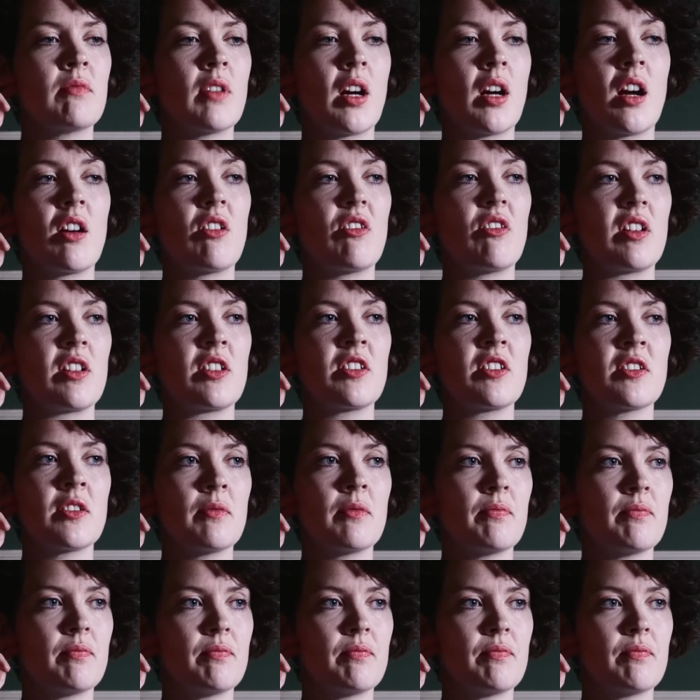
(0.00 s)
is
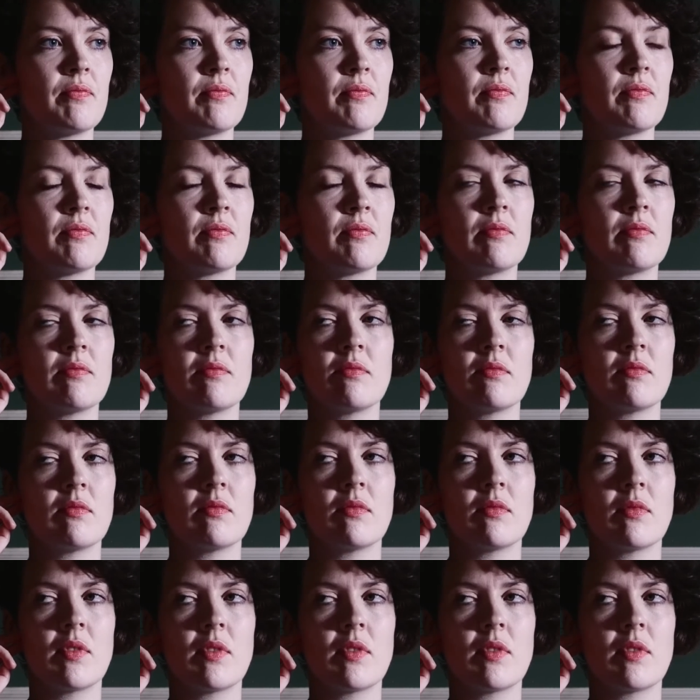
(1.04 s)
real or not.